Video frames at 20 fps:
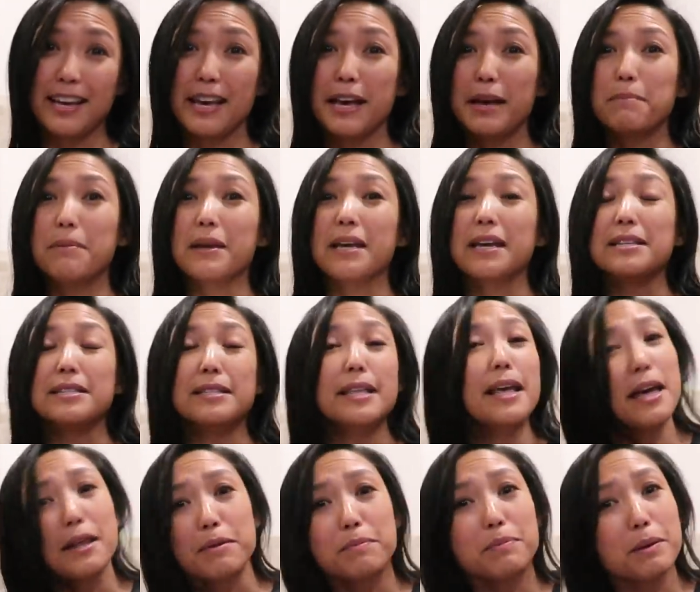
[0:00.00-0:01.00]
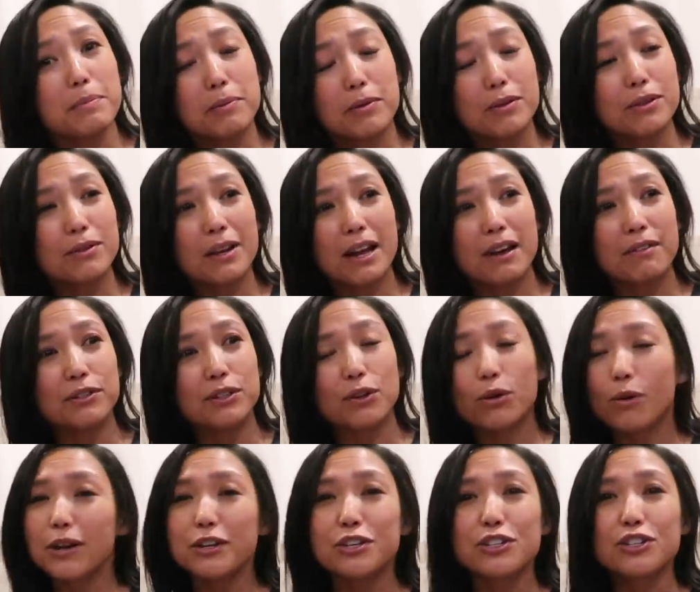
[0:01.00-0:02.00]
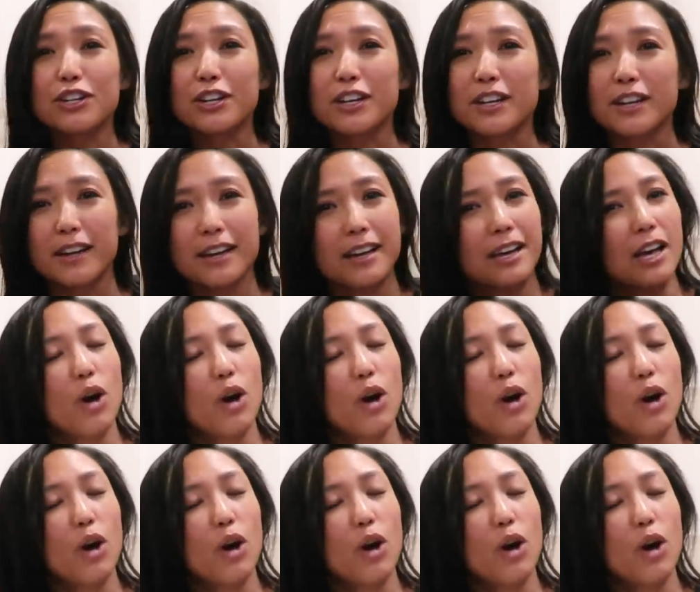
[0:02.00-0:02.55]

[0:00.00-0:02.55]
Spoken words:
Yeah. Because then people don't have to question